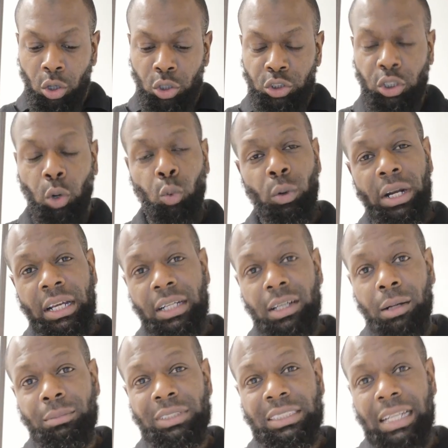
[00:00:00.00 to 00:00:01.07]
So when it
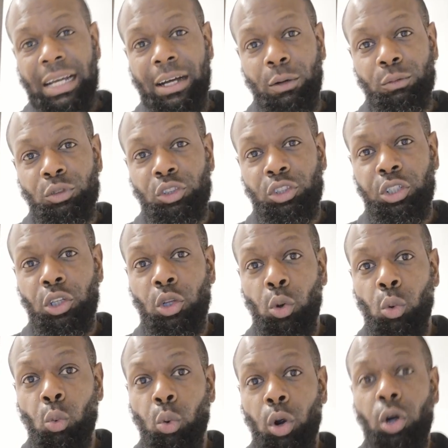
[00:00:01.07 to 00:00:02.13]
comes down to the
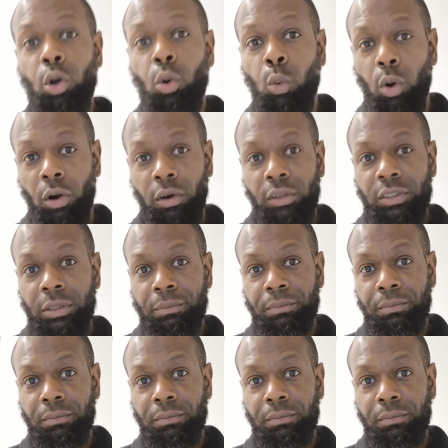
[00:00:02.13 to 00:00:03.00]
work world,